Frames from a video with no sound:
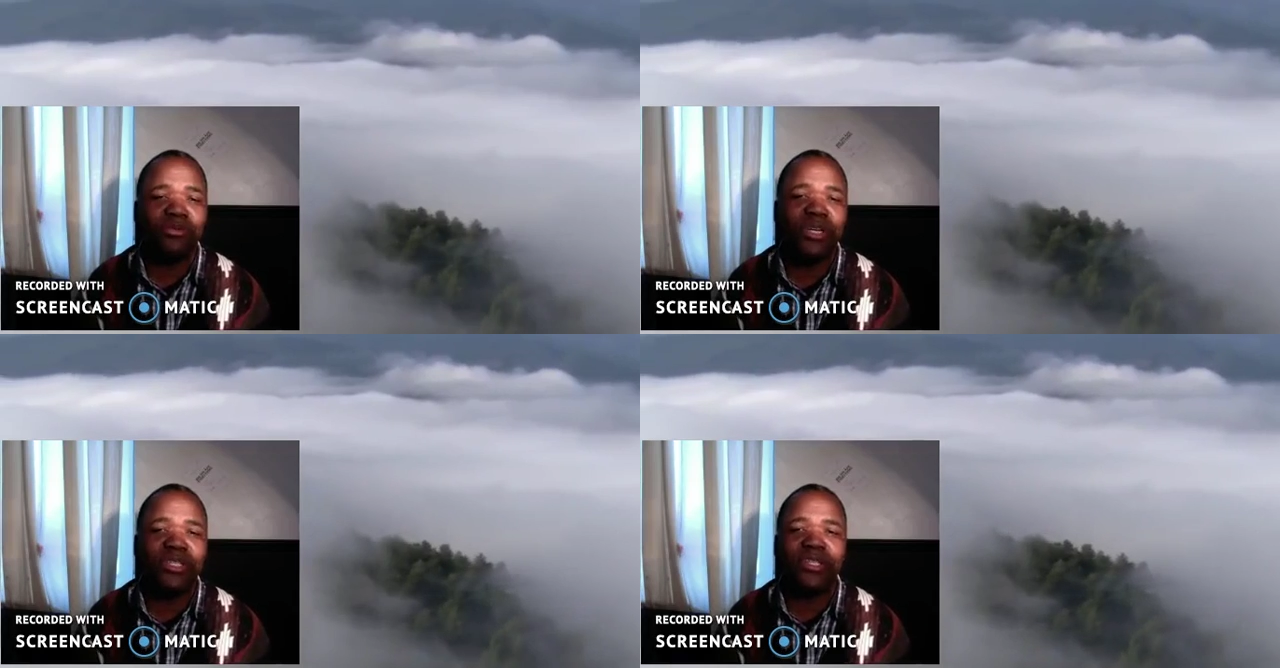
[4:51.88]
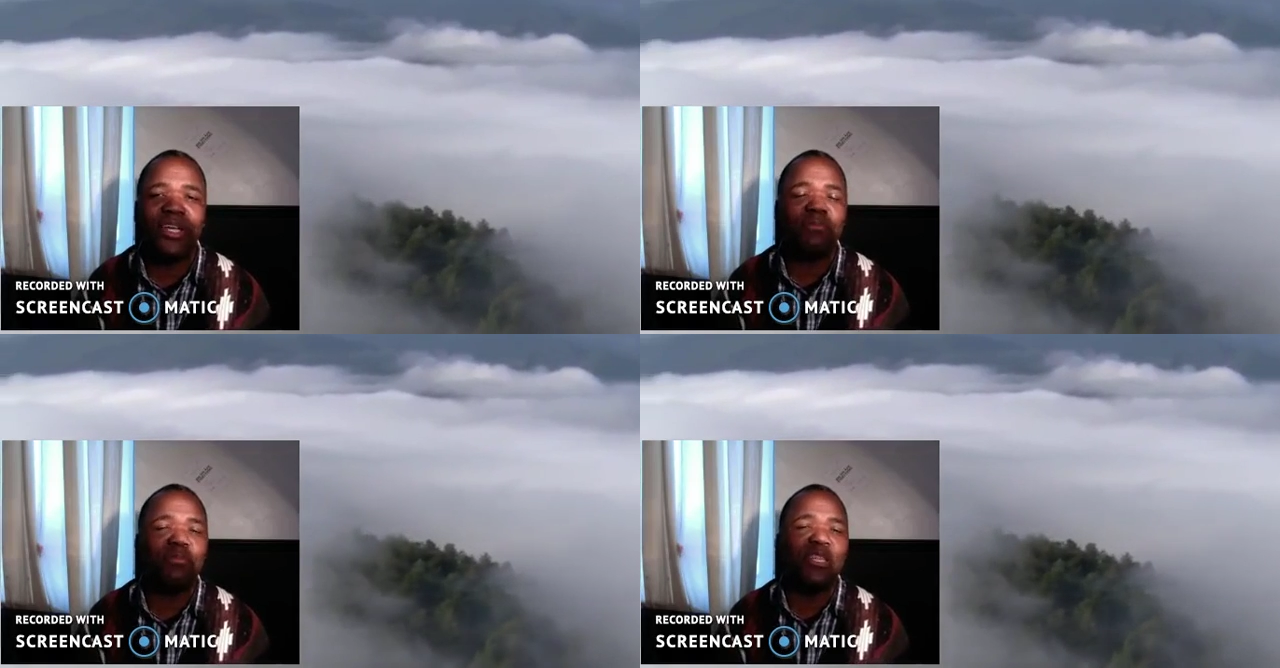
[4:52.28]
world and
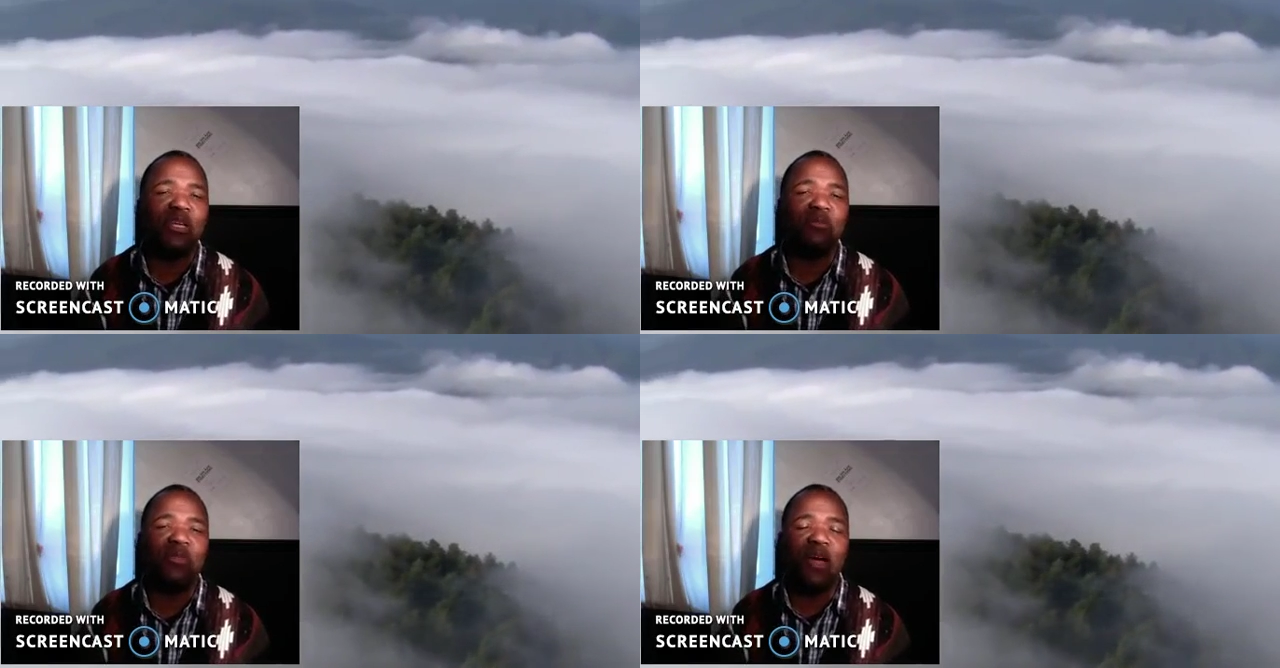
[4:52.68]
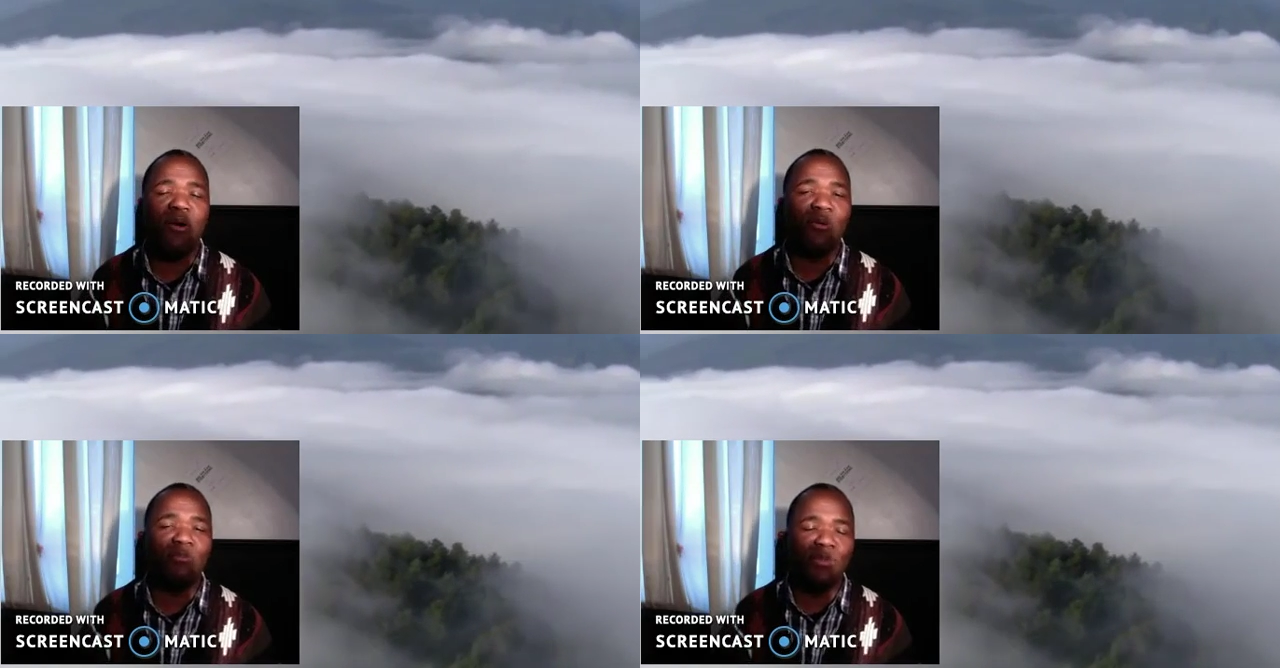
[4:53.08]
helping them their
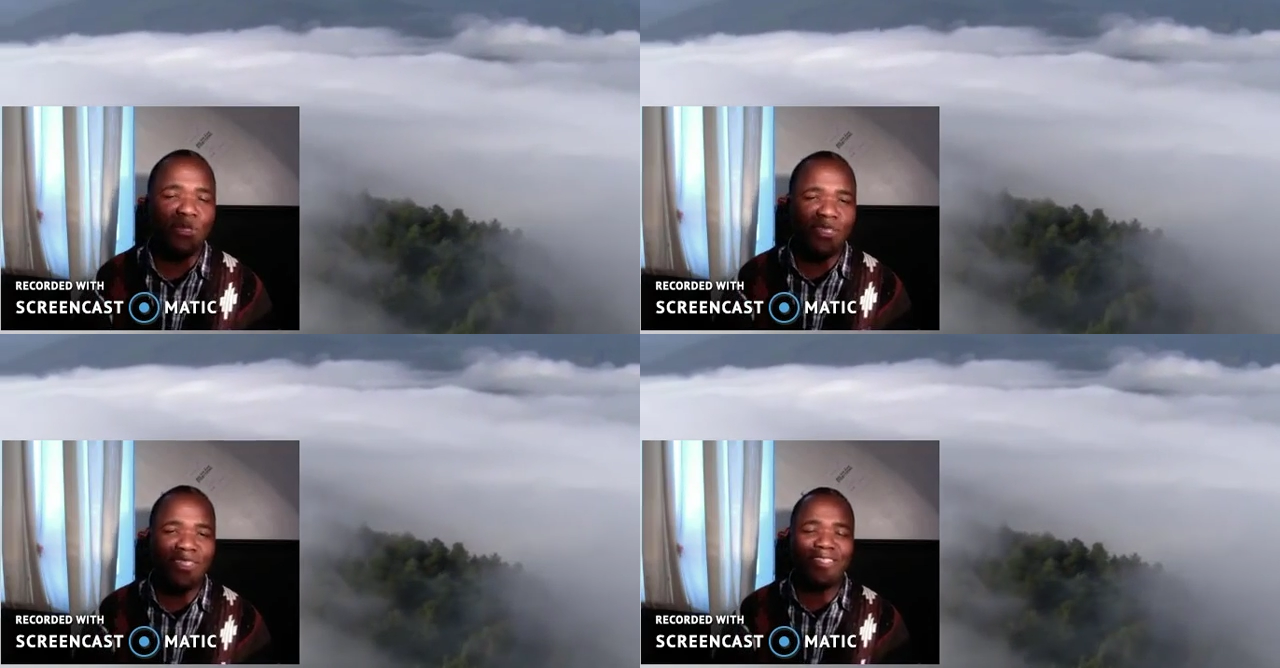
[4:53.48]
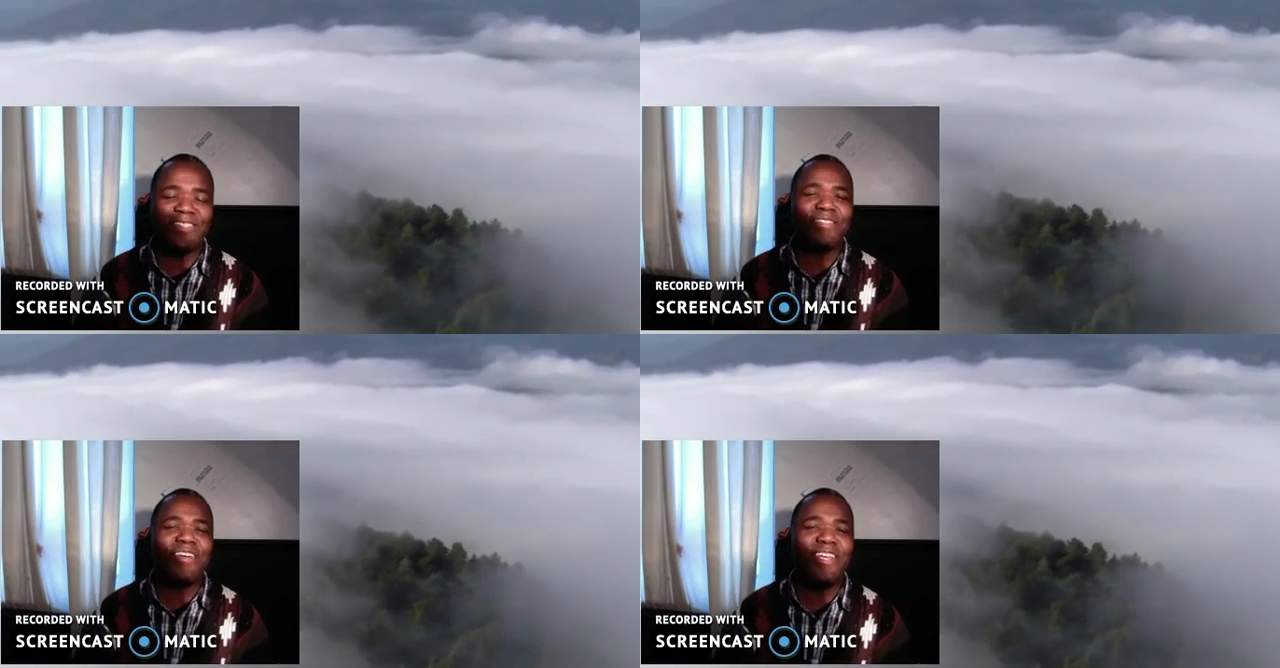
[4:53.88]
own
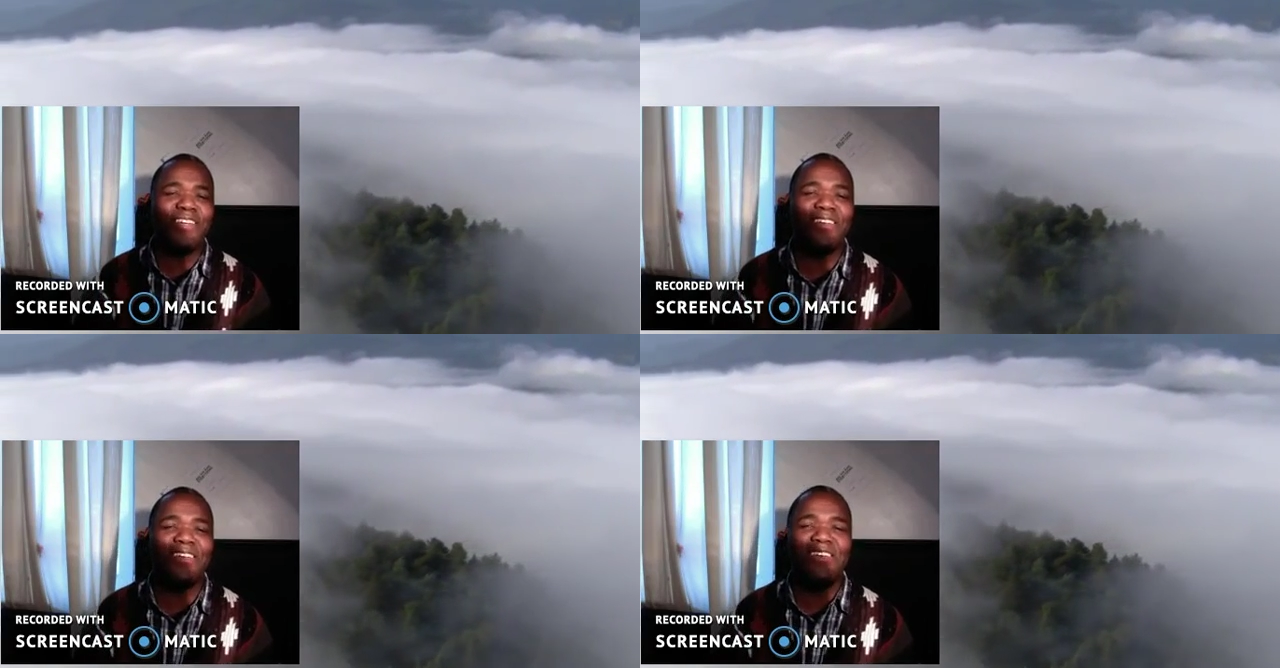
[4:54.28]
businesses, right?